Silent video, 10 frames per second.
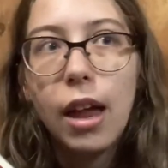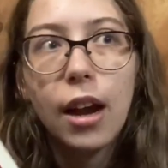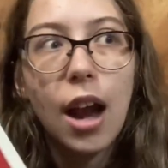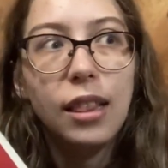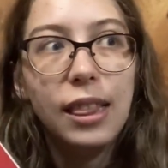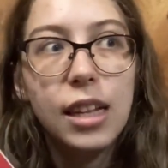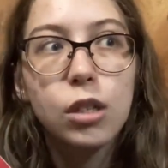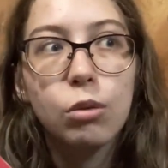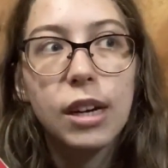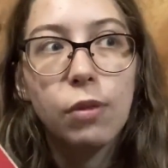like at
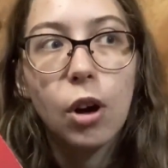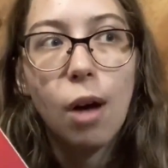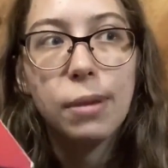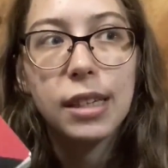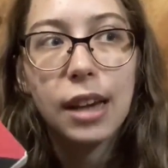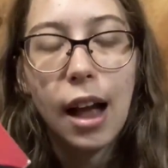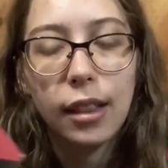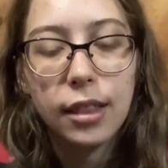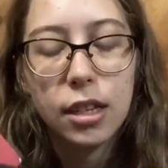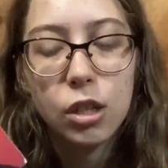least three different copies
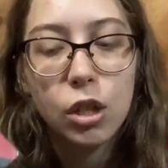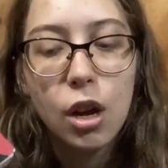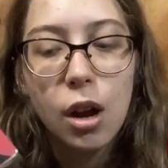at this